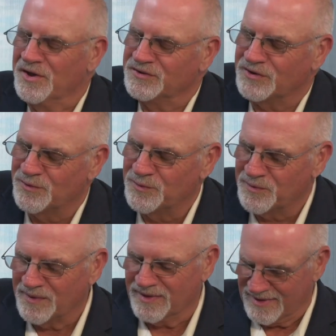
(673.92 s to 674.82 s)
So
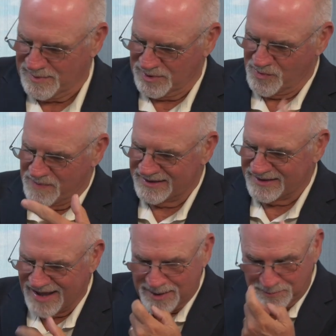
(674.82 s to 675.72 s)
I'm going to go back
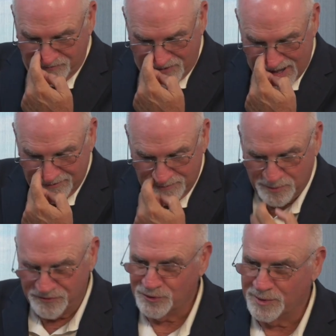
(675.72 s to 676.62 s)
to High Five
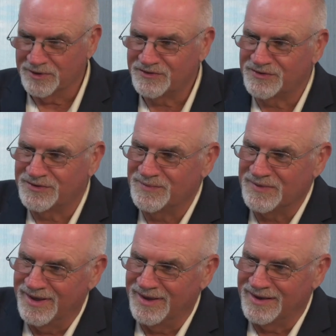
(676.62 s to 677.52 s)
Performance,
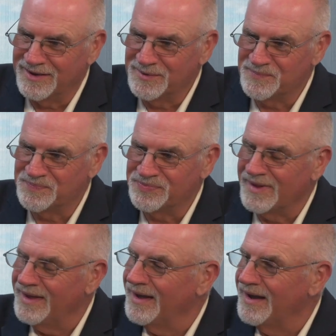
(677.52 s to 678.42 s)
Inc.
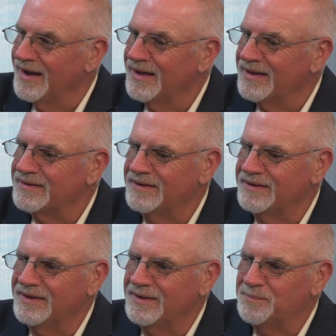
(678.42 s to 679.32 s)
Did
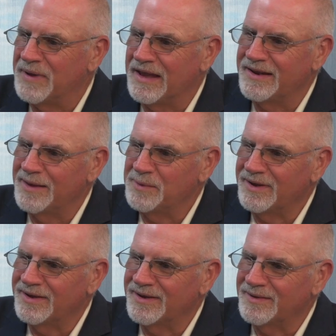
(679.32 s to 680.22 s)
the
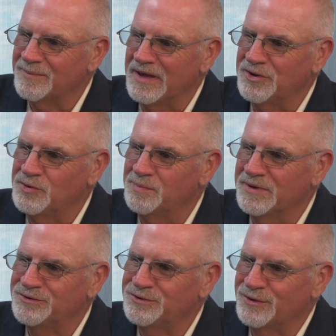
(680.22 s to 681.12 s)
pandemic make you
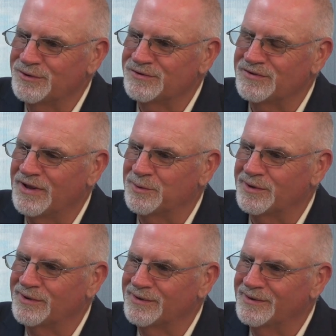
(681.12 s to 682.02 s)
busier or slower?